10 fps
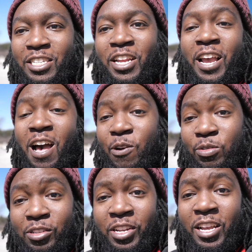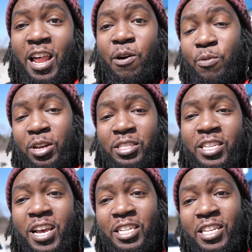check it out what it
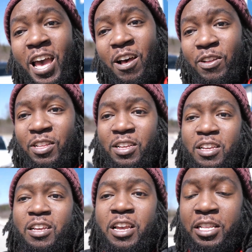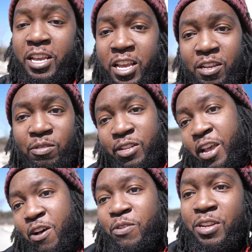says now. And then he was like,
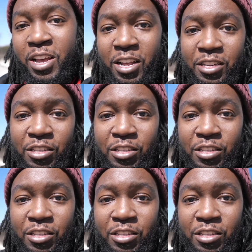oh, it does.